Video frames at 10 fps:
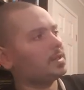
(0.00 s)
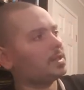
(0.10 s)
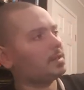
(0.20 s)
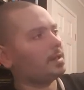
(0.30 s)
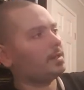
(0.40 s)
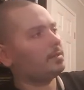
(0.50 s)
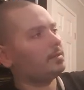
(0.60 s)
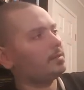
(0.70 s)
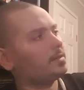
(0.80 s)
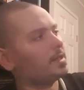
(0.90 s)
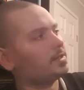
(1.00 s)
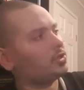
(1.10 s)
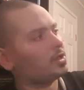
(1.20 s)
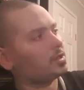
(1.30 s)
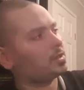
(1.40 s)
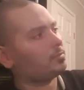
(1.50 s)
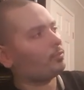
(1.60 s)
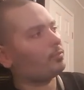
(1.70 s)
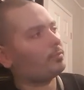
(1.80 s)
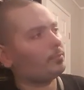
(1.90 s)
sight that's
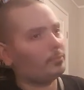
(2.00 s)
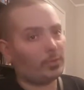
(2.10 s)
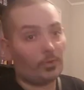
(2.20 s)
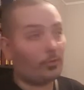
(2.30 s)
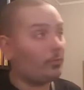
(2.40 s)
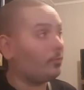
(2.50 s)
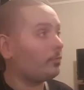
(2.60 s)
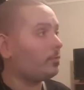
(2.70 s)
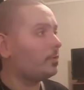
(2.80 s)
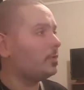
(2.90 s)
adjustable with a tool.